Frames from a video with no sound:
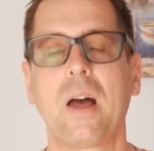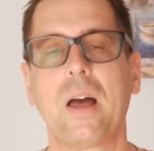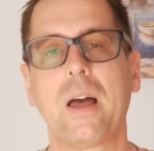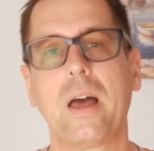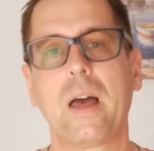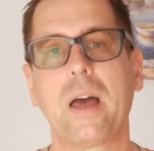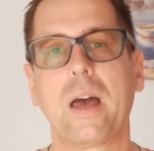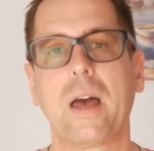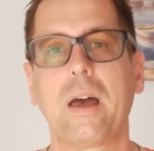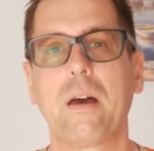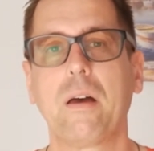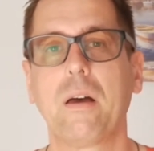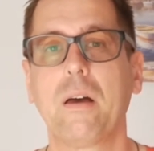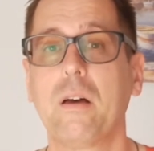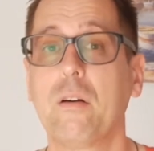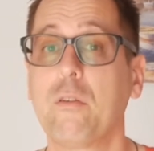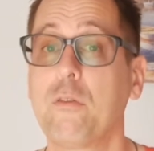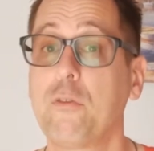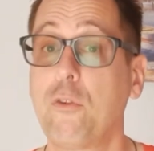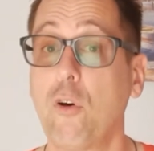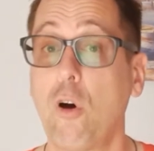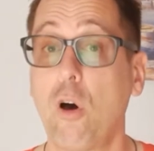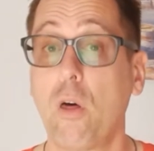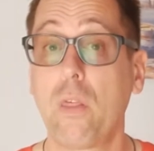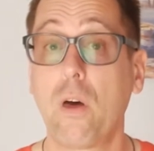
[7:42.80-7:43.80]

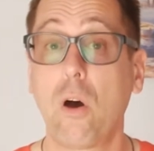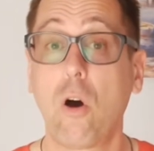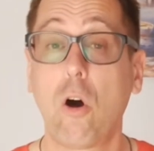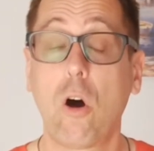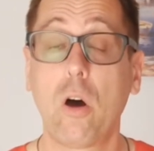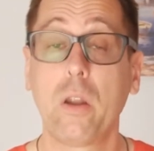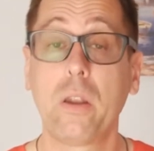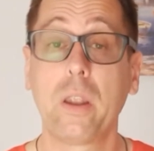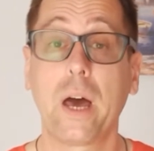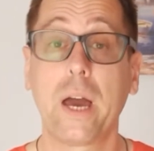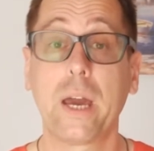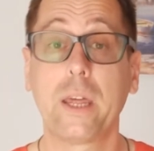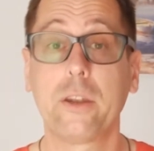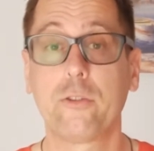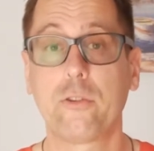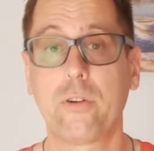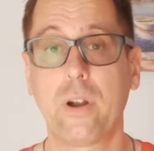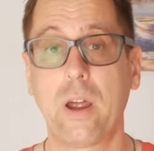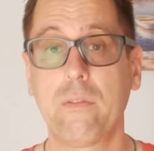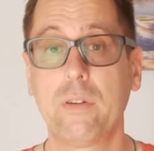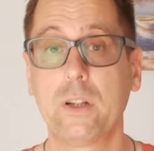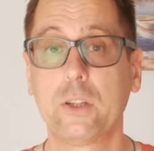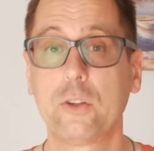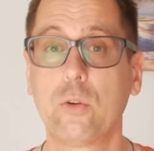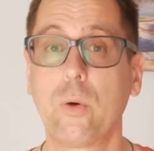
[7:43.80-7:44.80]
further on I
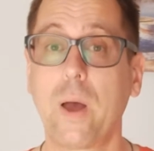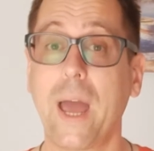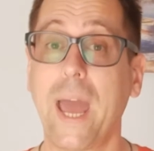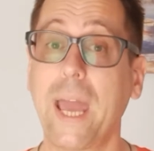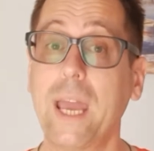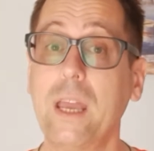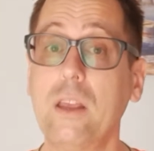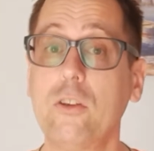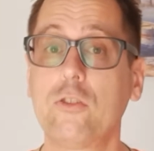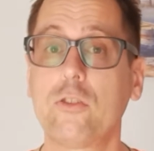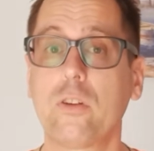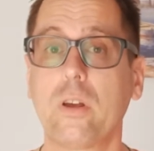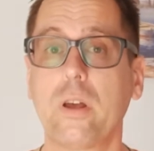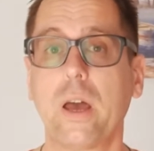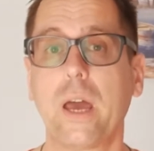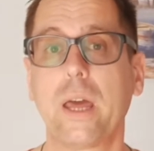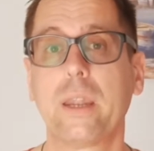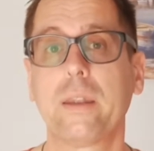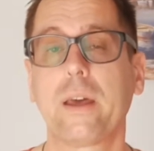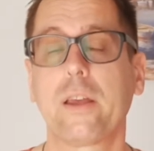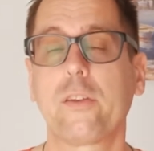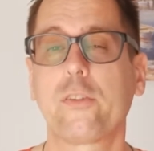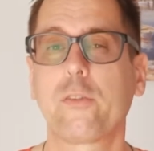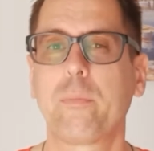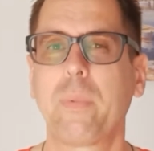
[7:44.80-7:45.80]
traveled to Asia,
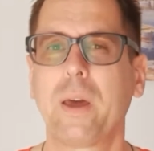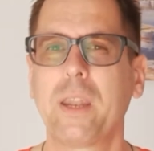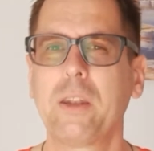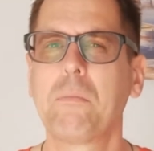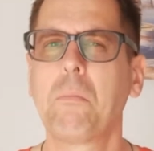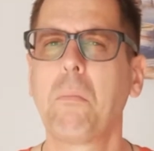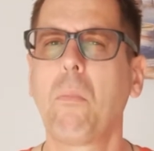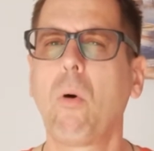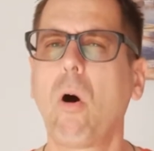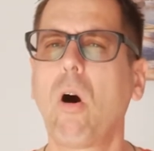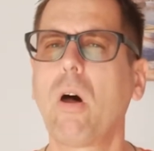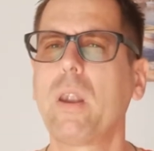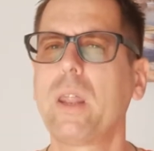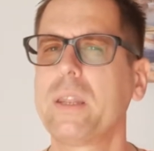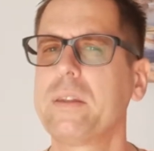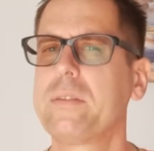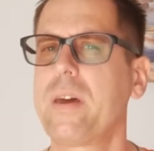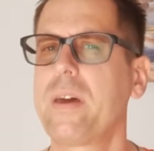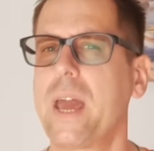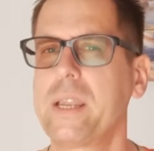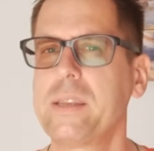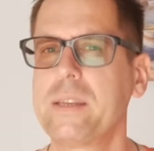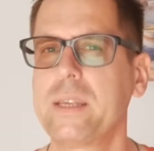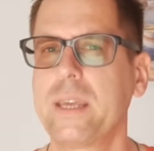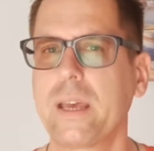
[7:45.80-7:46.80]
and I spent more than
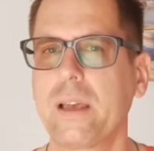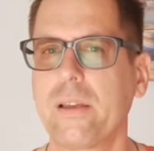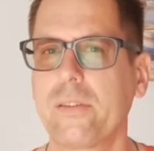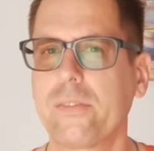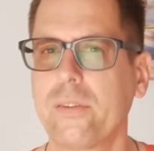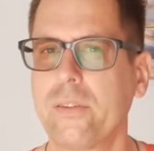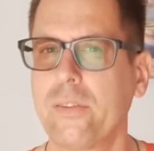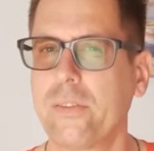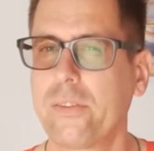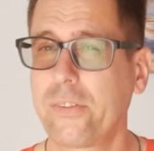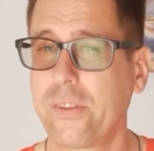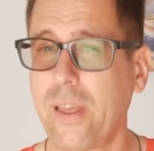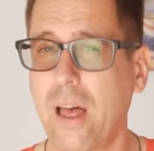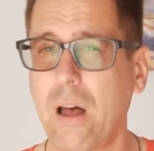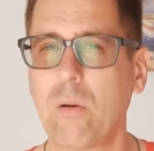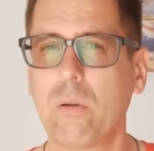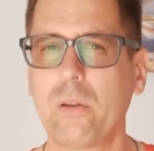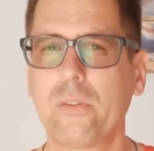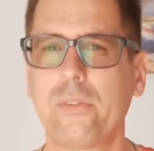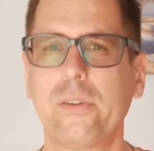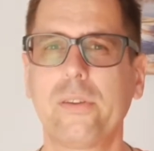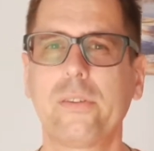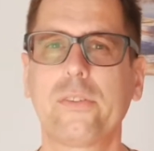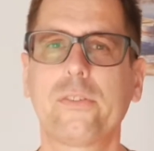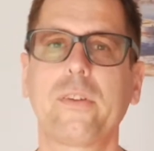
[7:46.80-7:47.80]
10 years in
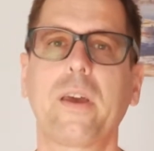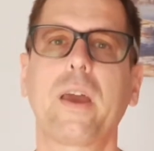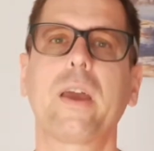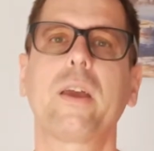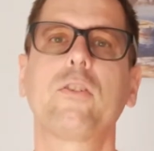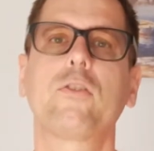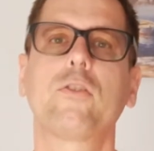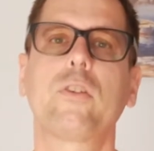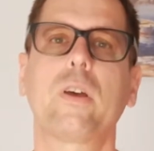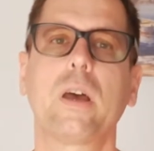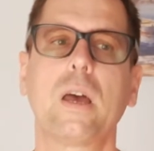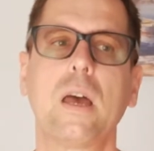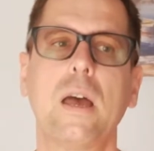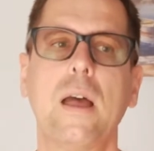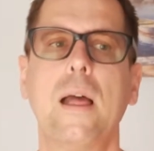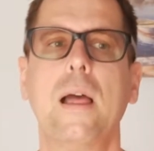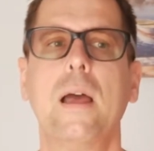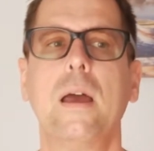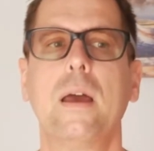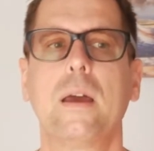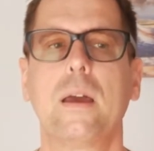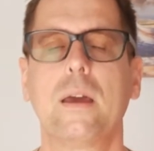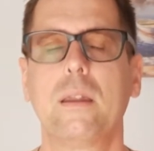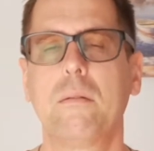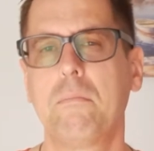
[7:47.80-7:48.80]
Southeast Asia
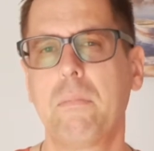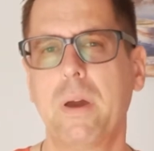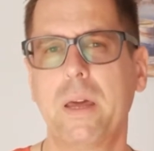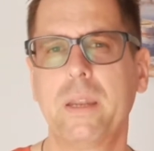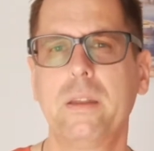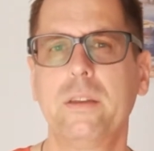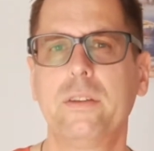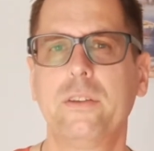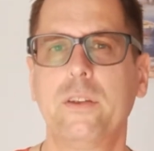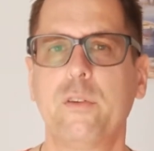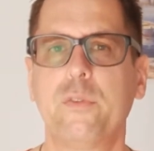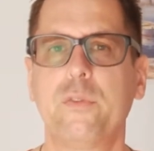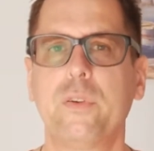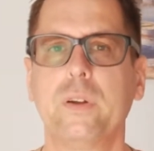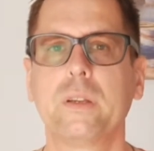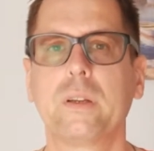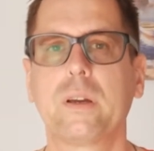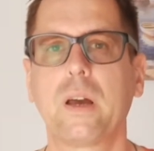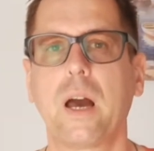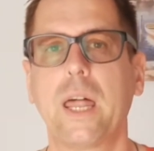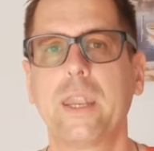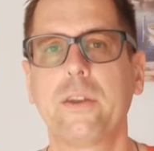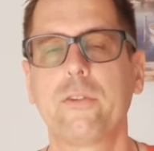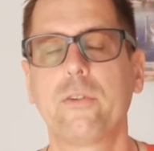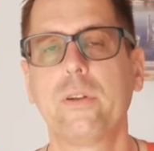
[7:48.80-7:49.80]
in many different
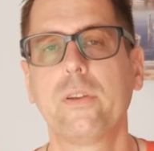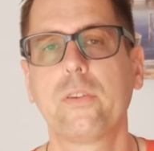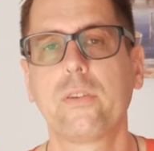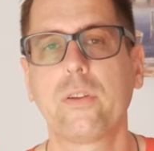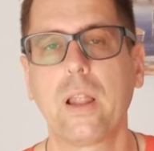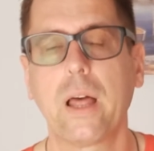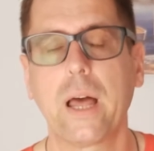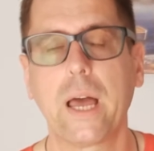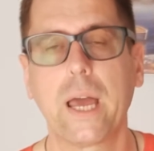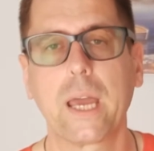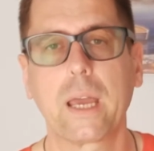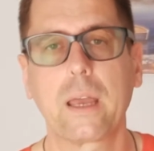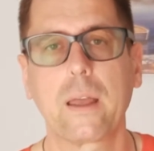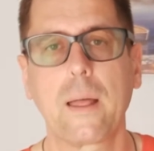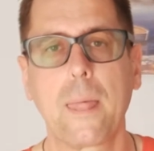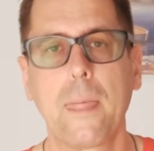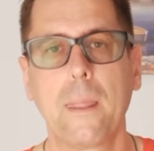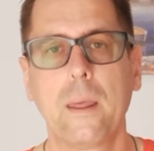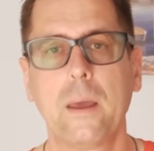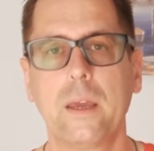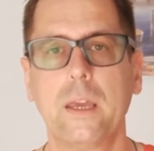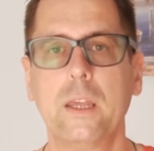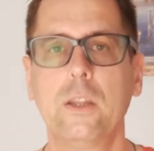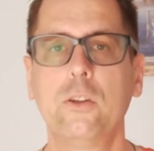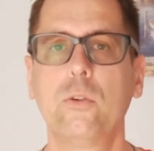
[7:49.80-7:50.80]
countries like
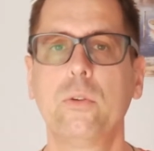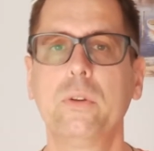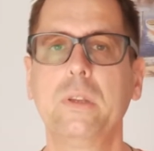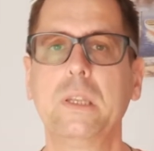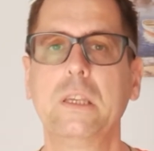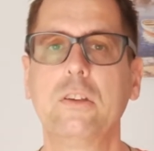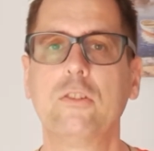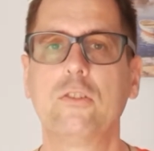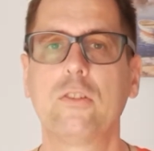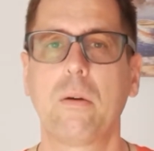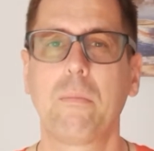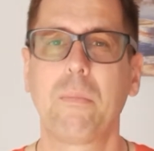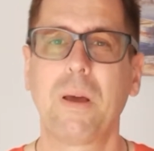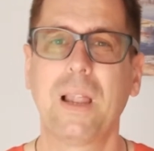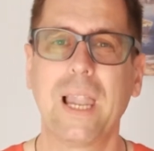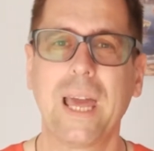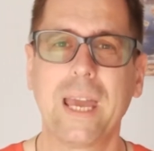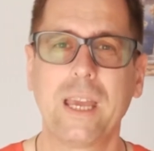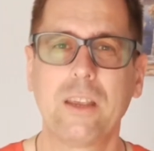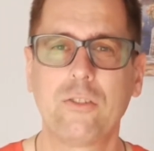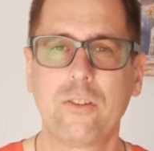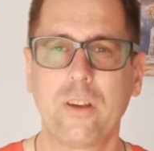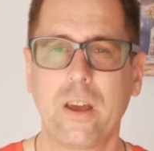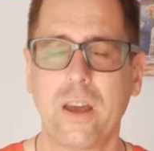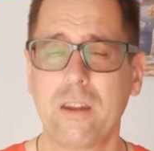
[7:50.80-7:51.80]
Indonesia,
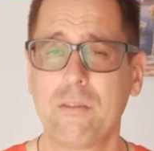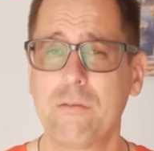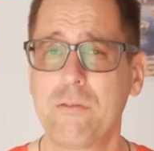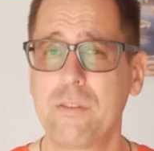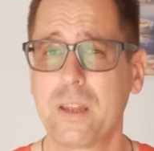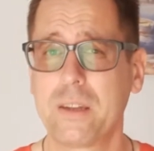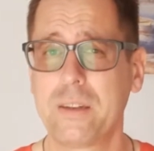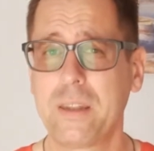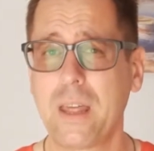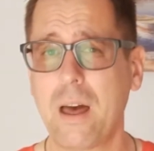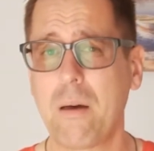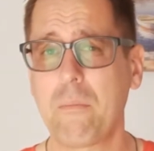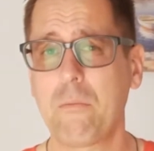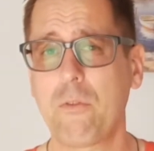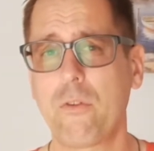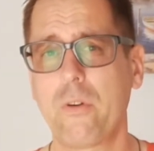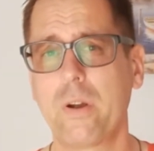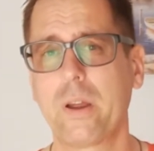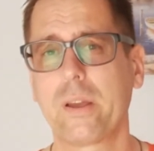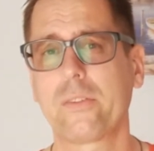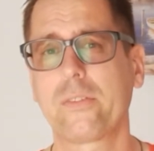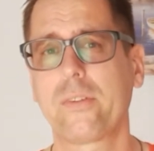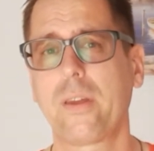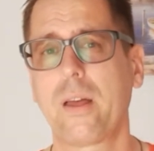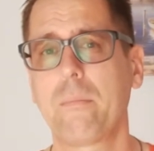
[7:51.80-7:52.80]
Malaysia and Vietnam, for
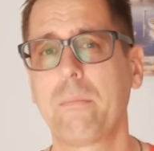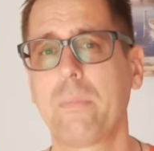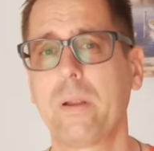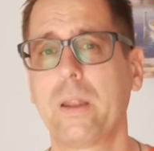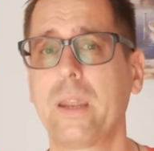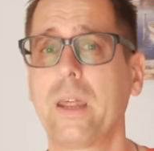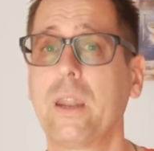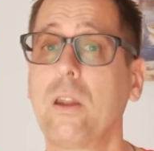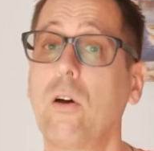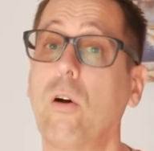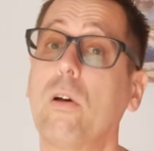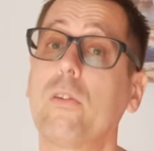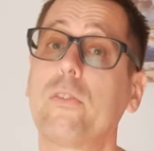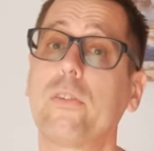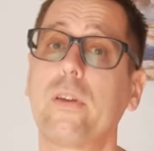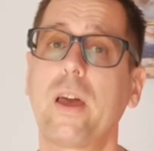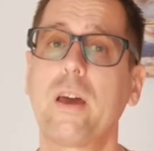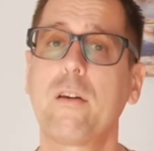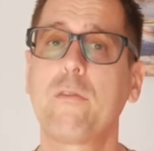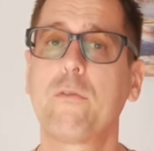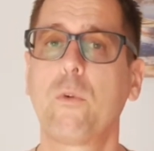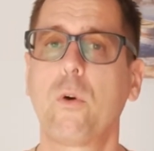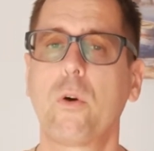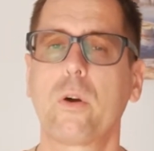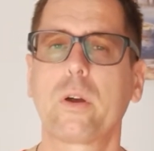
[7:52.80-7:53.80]
example. And I also
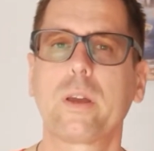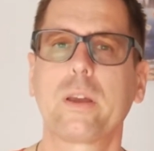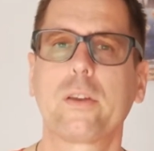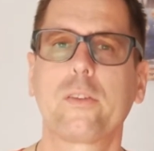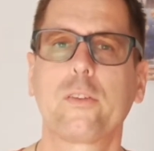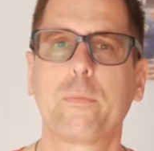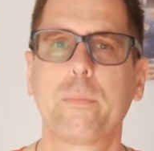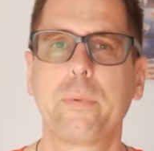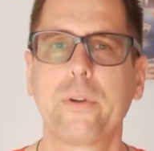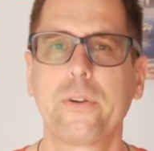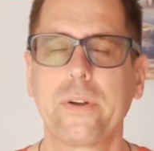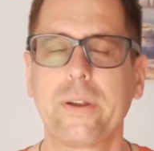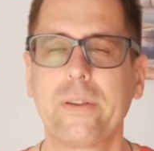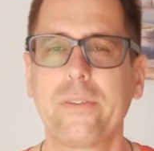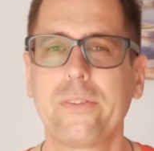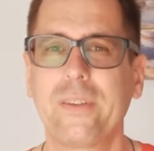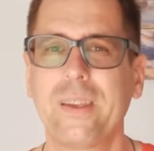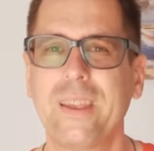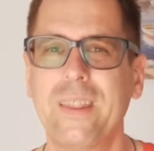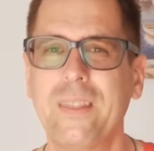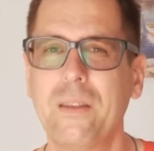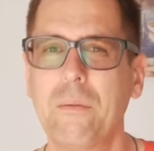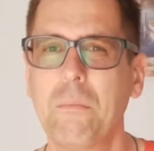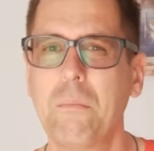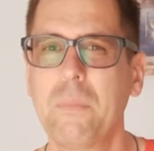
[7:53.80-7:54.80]
have work experience
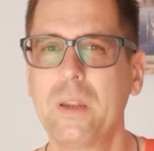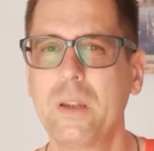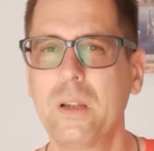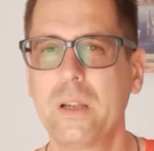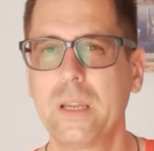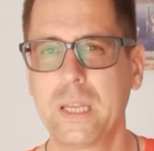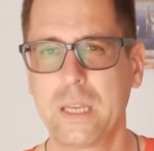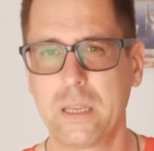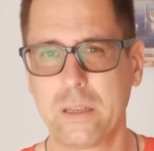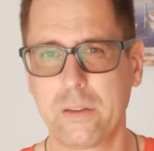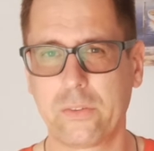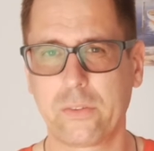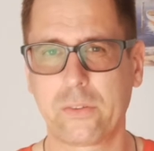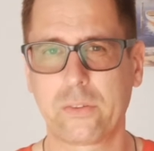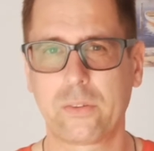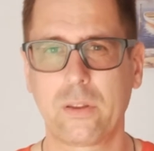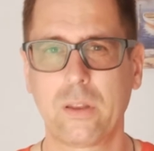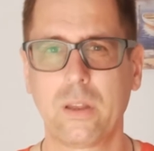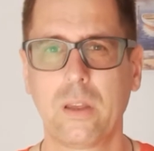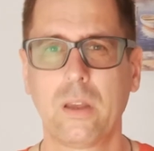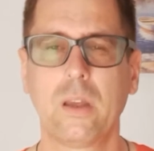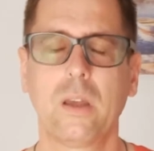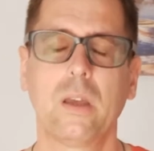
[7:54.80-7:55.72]
in the Middle East.